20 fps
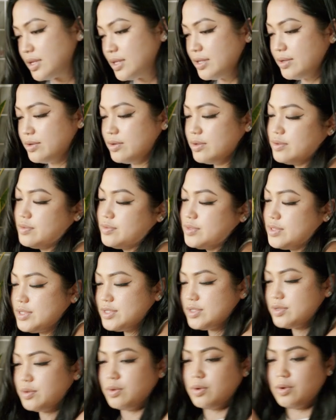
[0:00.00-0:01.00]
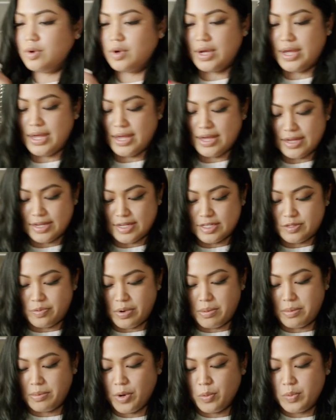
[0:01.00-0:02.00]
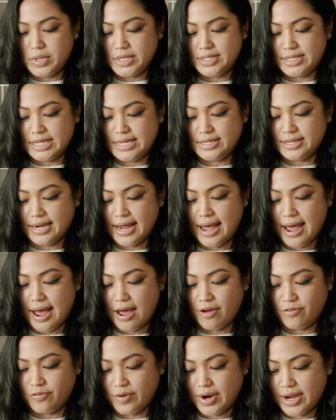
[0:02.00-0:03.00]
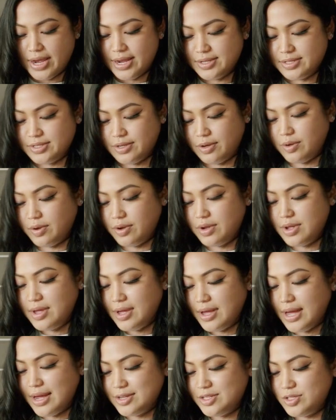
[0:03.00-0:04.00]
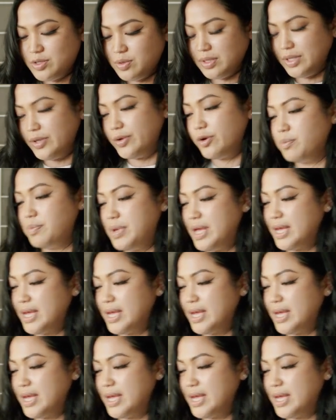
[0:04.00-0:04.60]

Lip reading: A little soy, because remember we season half, right? So I just do a little